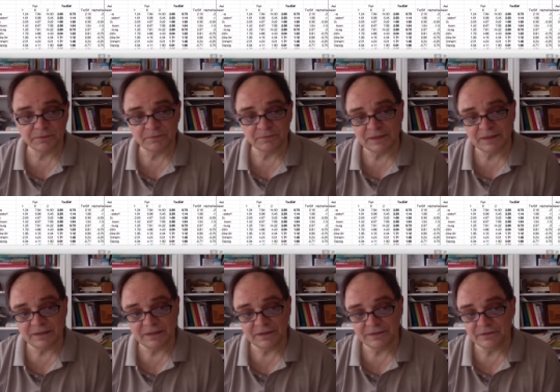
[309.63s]
Well,
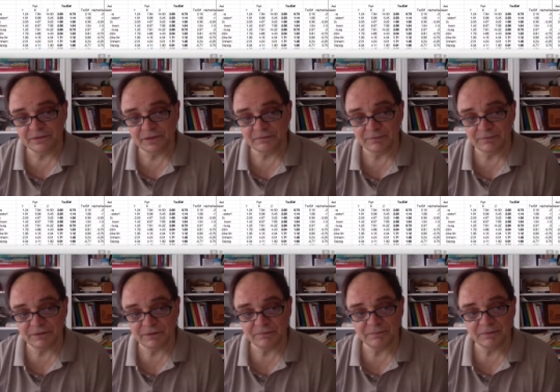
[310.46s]
here you can never
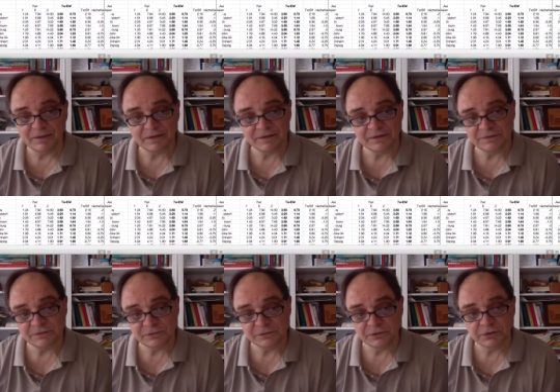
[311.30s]
be this
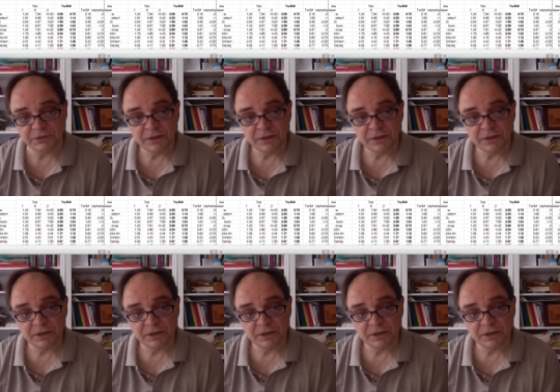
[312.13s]
sure.